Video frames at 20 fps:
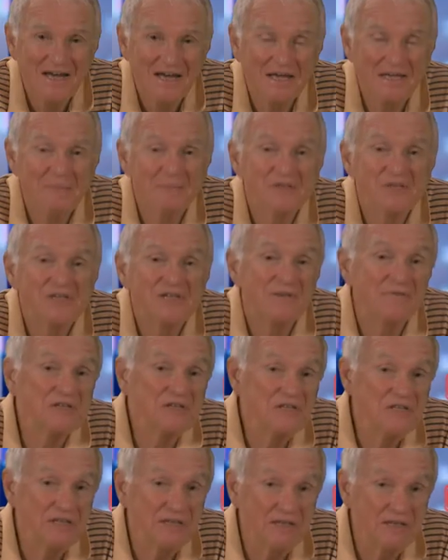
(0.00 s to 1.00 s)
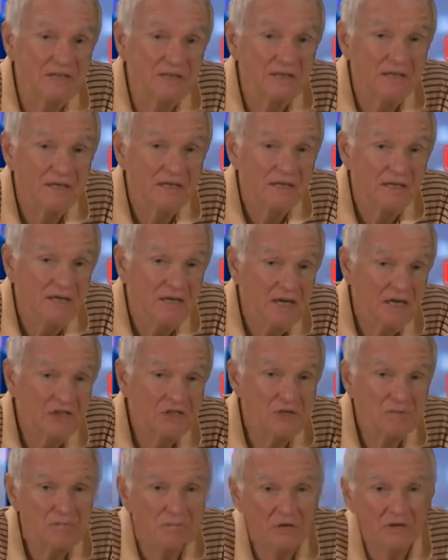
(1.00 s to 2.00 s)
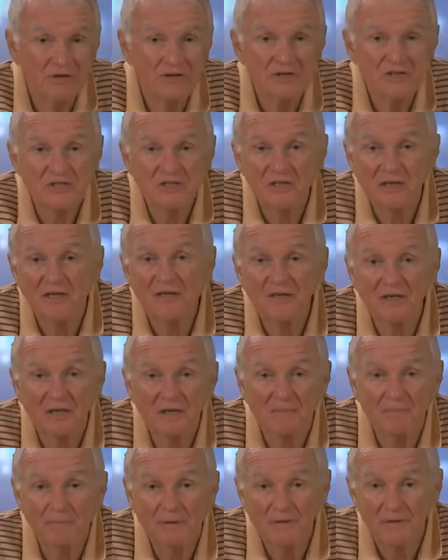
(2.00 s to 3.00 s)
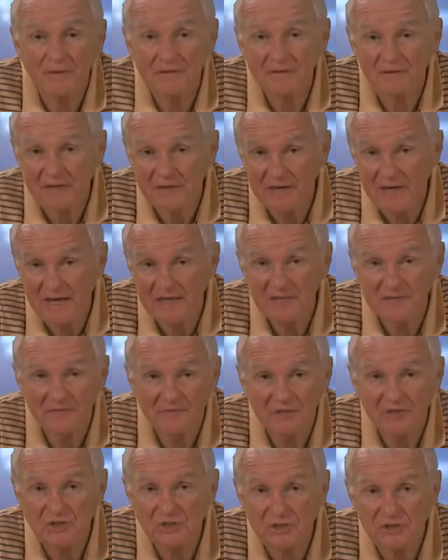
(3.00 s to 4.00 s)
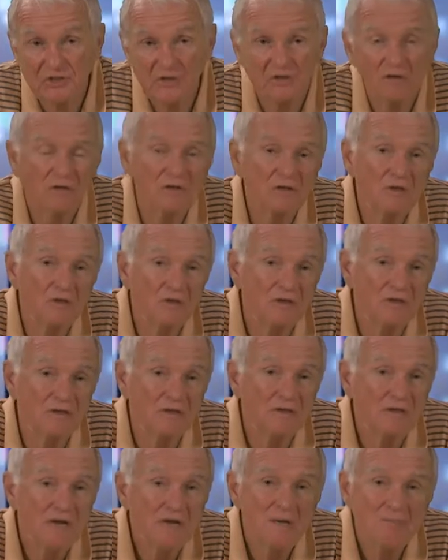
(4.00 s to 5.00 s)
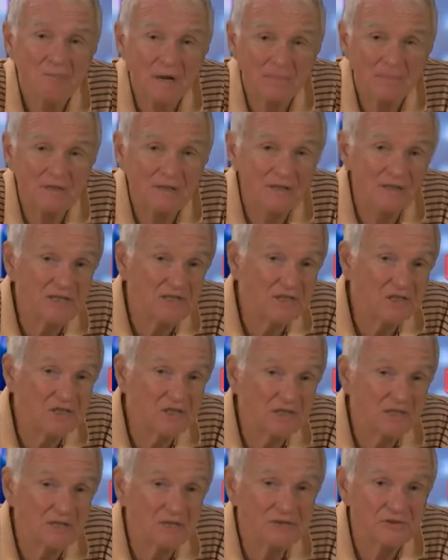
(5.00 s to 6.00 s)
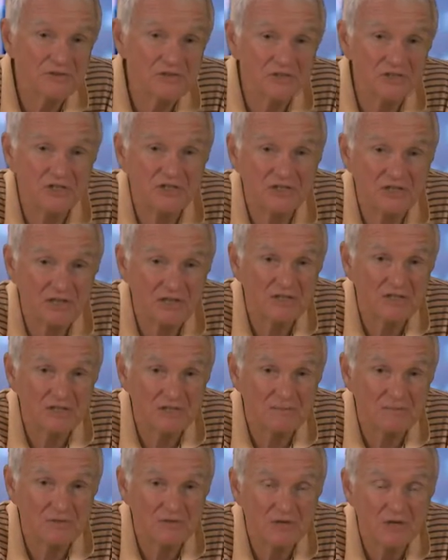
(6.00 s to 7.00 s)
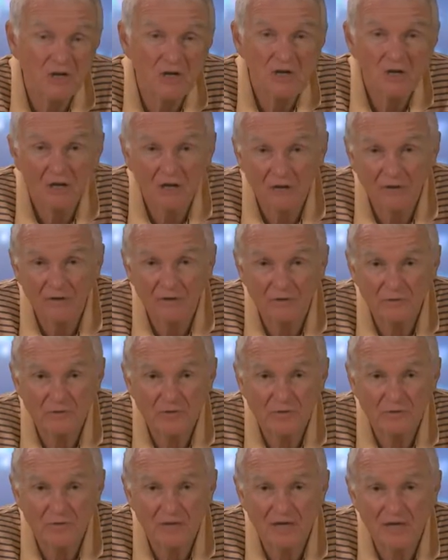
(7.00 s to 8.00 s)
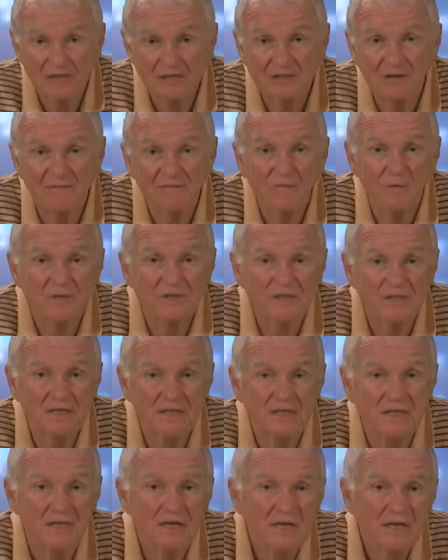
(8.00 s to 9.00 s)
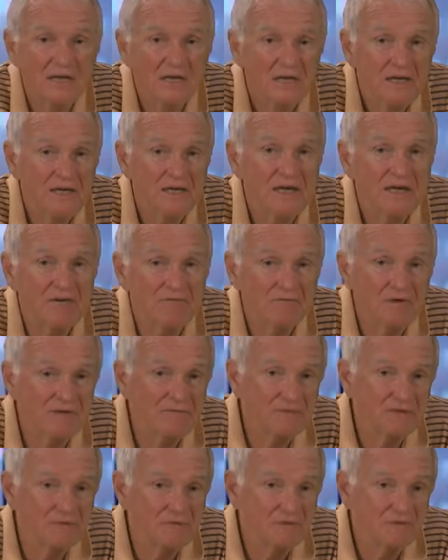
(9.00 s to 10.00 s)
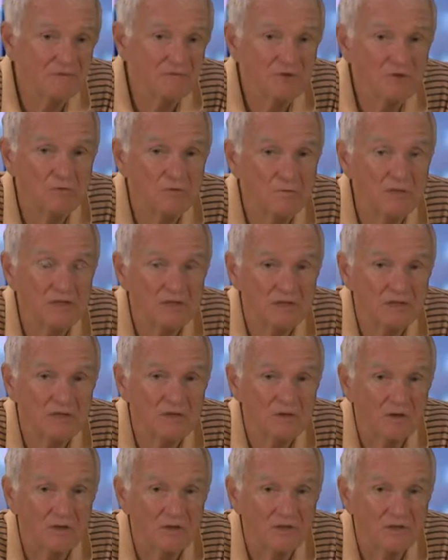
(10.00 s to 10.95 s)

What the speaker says: At number 17, Edge & Murray is another company that as of this year no longer publicly discloses its sales numbers, although in 2014 it had revenues of $2 billion.